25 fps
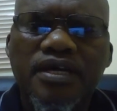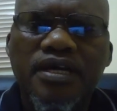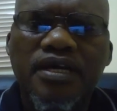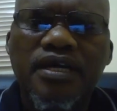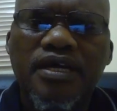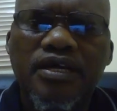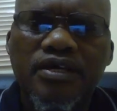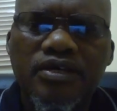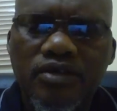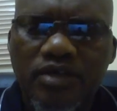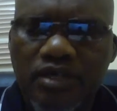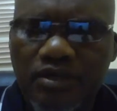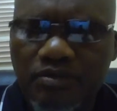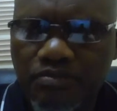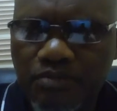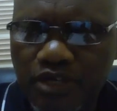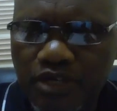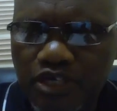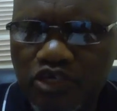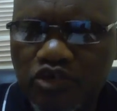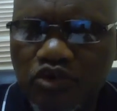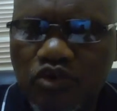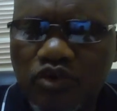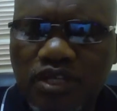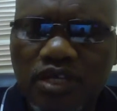and
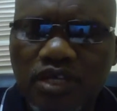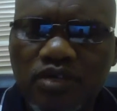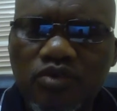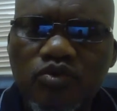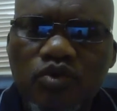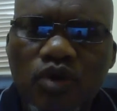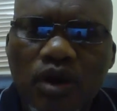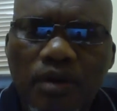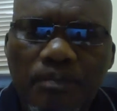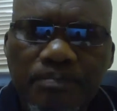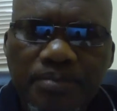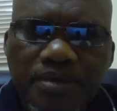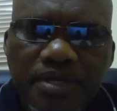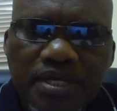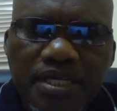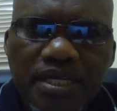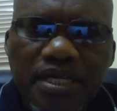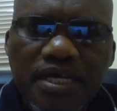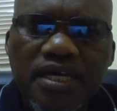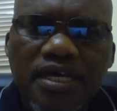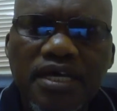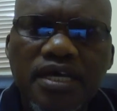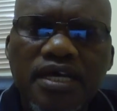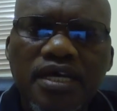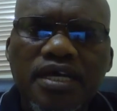make sure that you
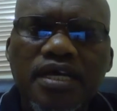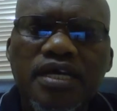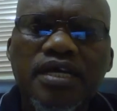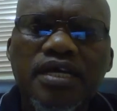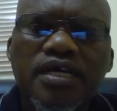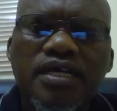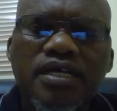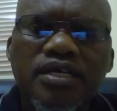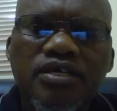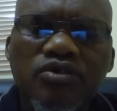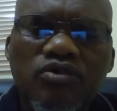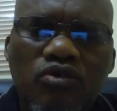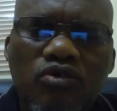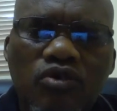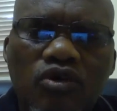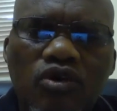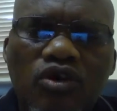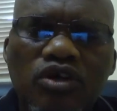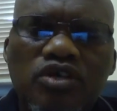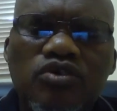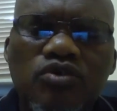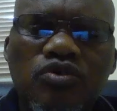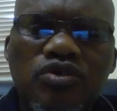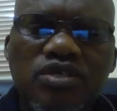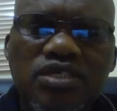appear in
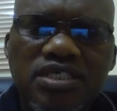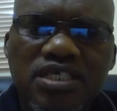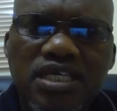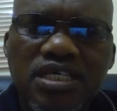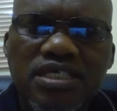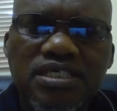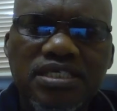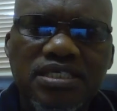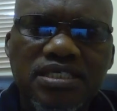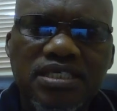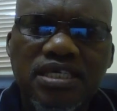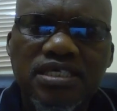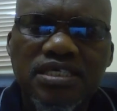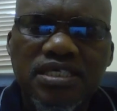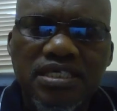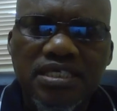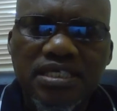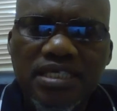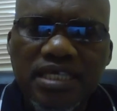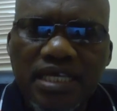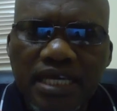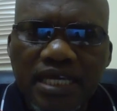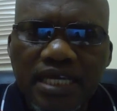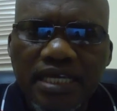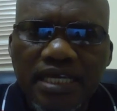court on such and such a
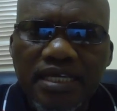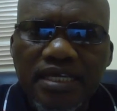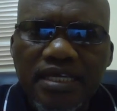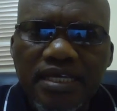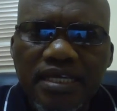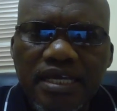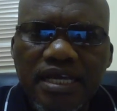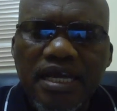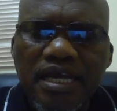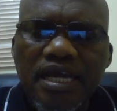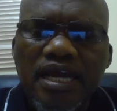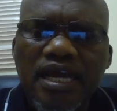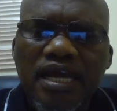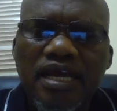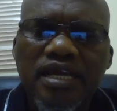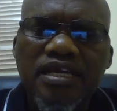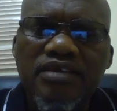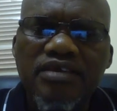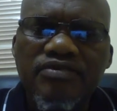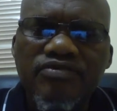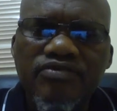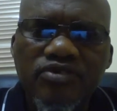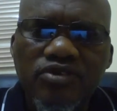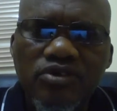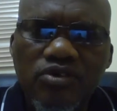day, and
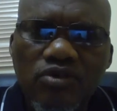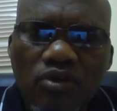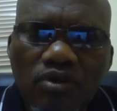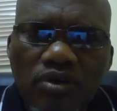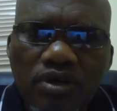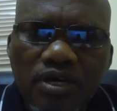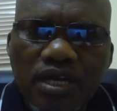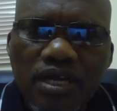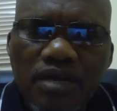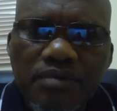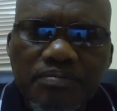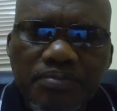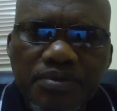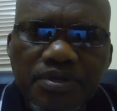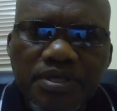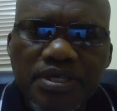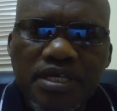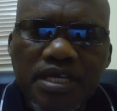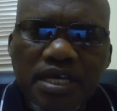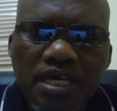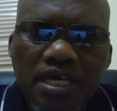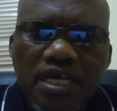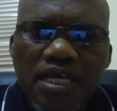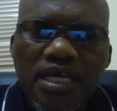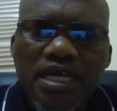if you don't
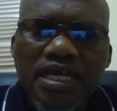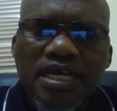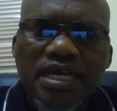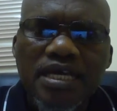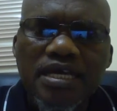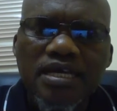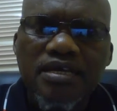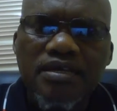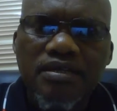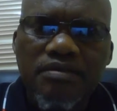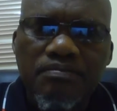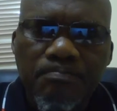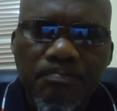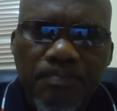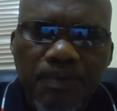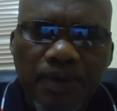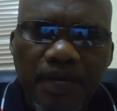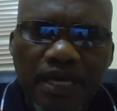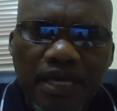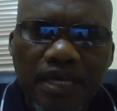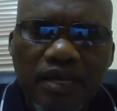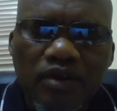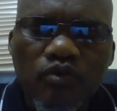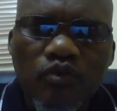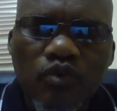appear,
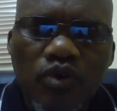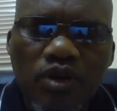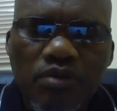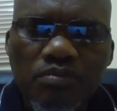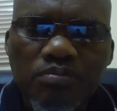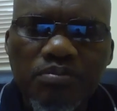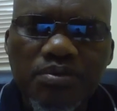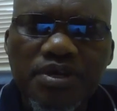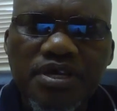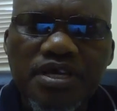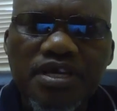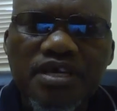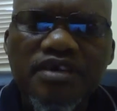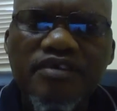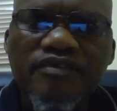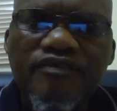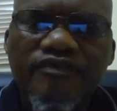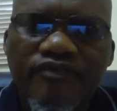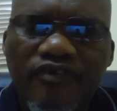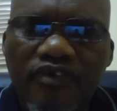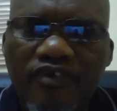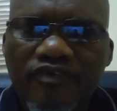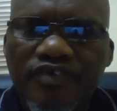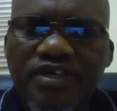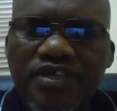bail will be
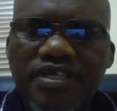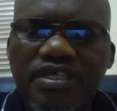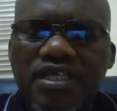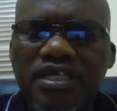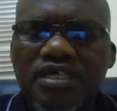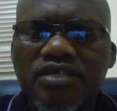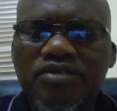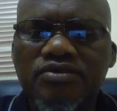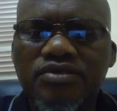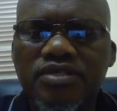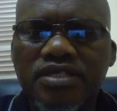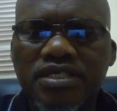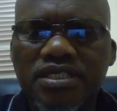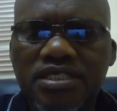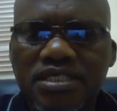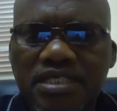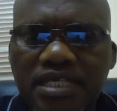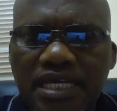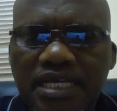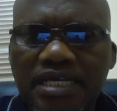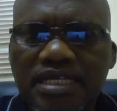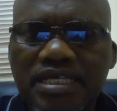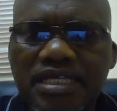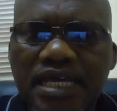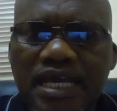forfeited to the
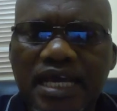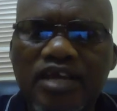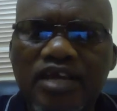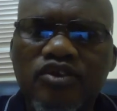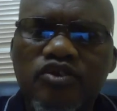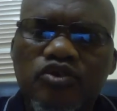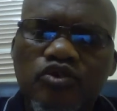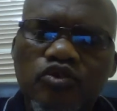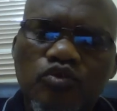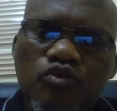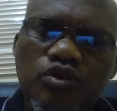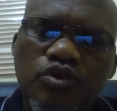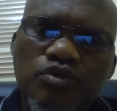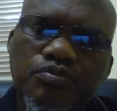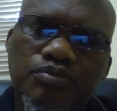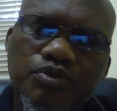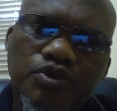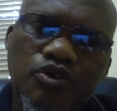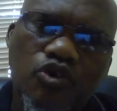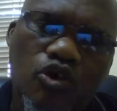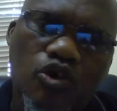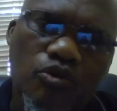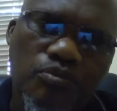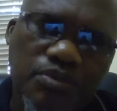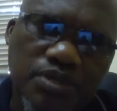state and you will be
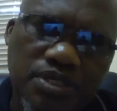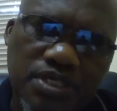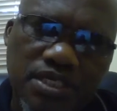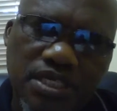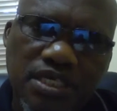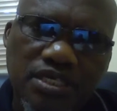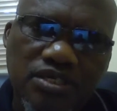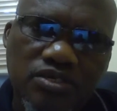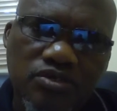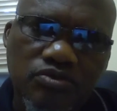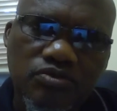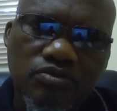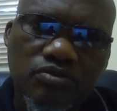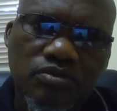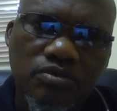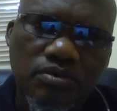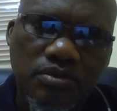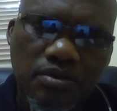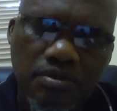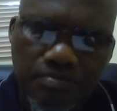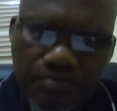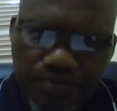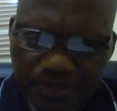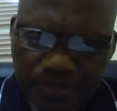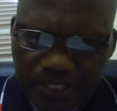committed to
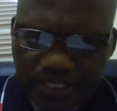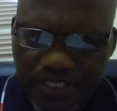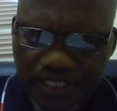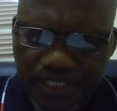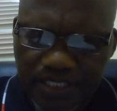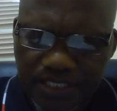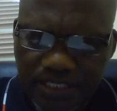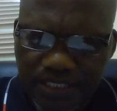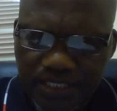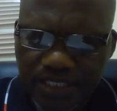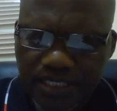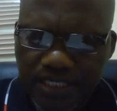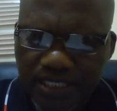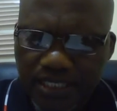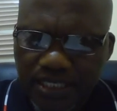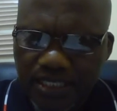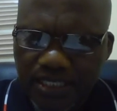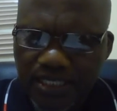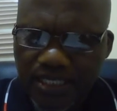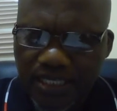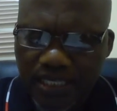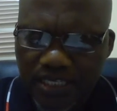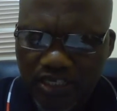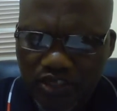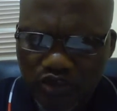prison.
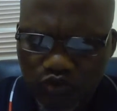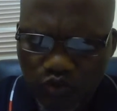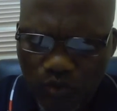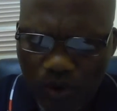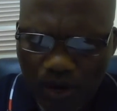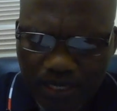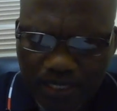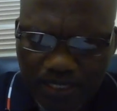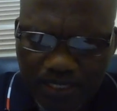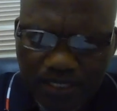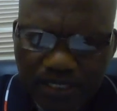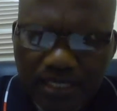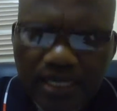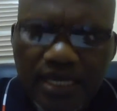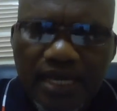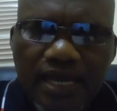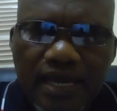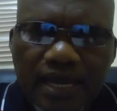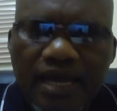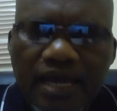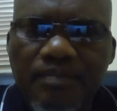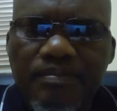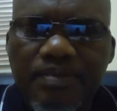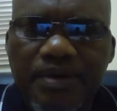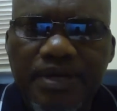That is what
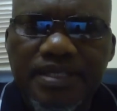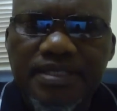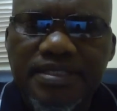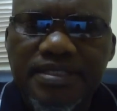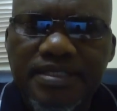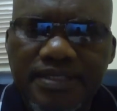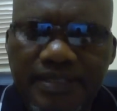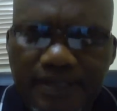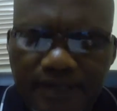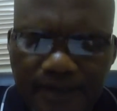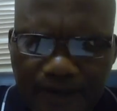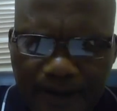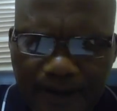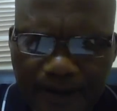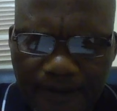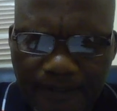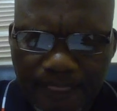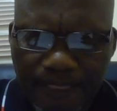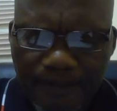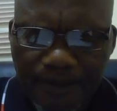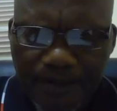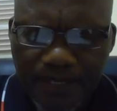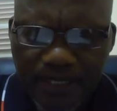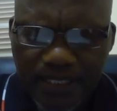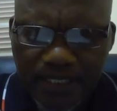happens,
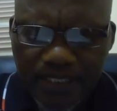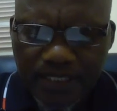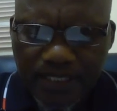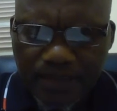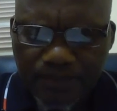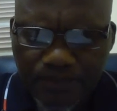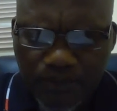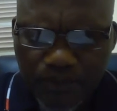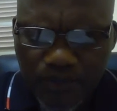right? The